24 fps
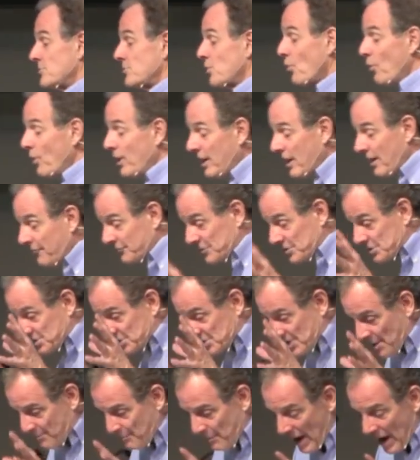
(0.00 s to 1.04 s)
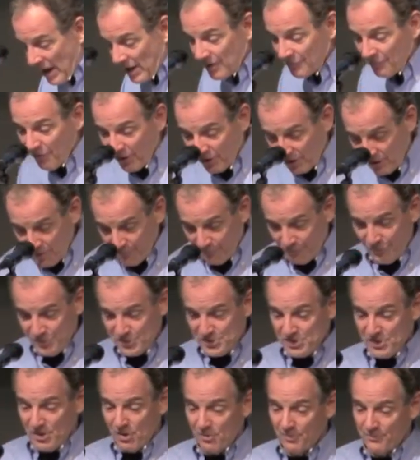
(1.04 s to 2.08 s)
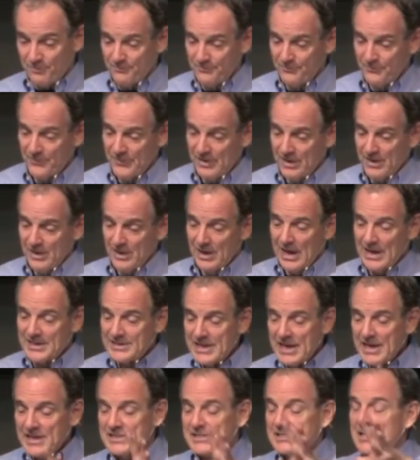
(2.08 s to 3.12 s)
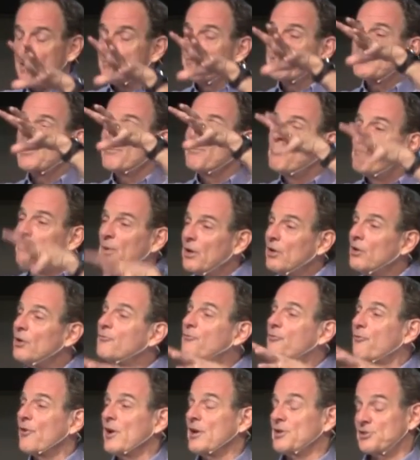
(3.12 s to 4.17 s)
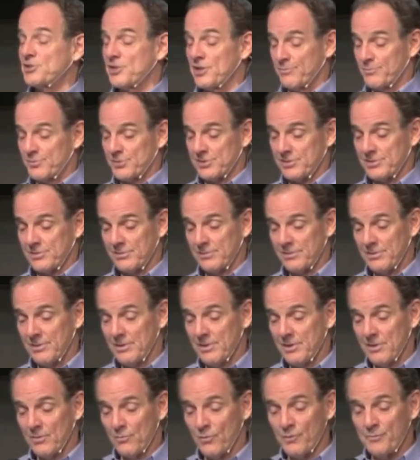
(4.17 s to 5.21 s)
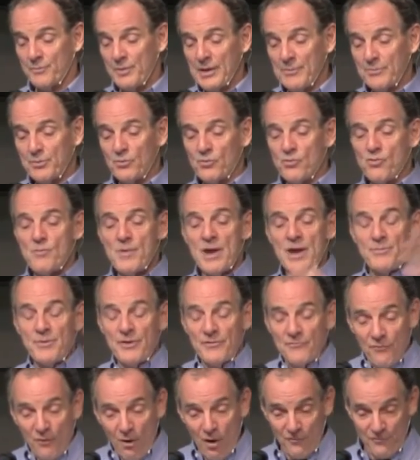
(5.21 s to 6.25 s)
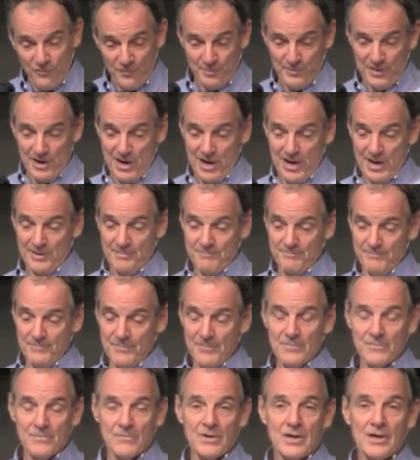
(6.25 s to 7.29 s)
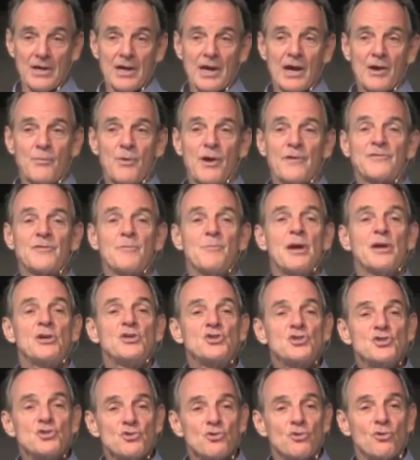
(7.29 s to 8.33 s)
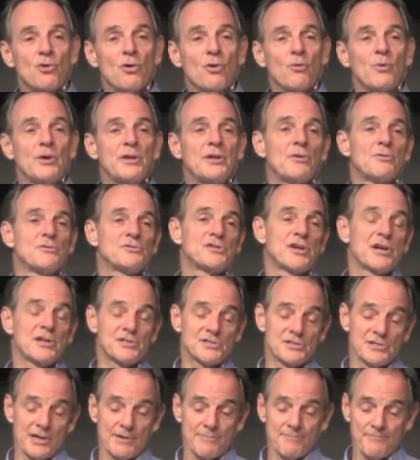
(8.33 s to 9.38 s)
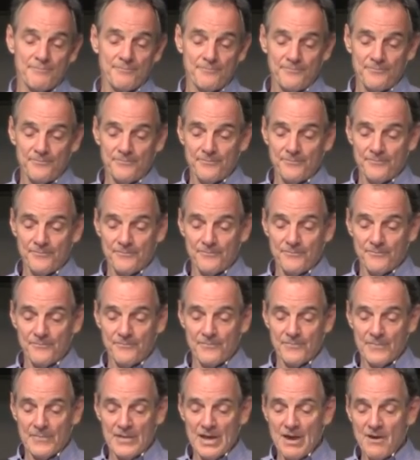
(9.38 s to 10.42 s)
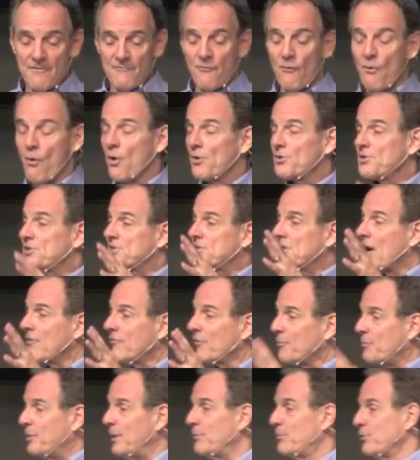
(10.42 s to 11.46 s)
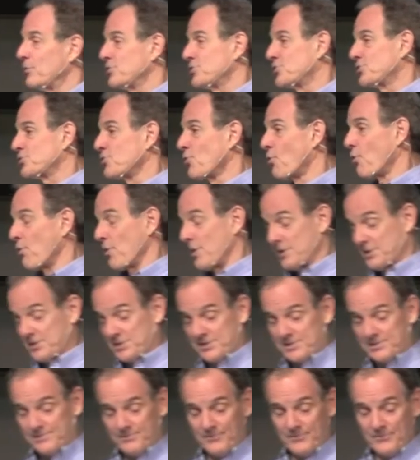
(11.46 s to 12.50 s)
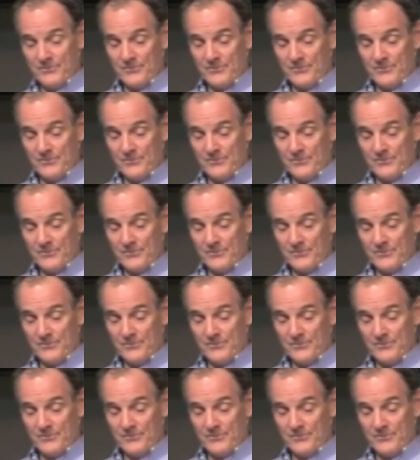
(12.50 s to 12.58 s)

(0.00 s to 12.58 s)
So we have to step out of our comfort zone and take steps to build friendships with people who may be far from God. And we have to make sure we don't judge them. Four, discover people's stories.